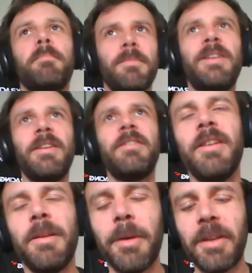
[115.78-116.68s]
It is
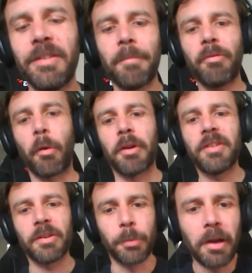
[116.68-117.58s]
indeed a big step for us
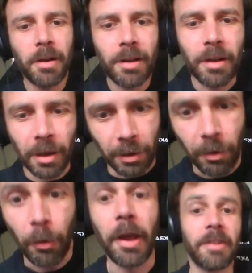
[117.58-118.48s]
as well,
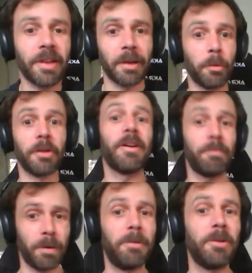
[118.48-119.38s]
or else I wouldn't
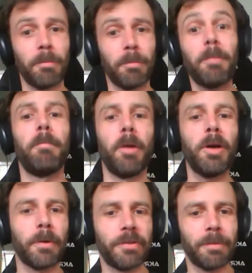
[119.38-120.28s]
have published a
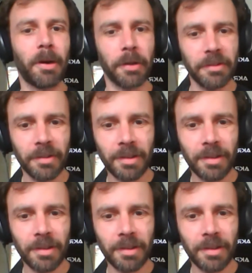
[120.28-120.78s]
blog post about it.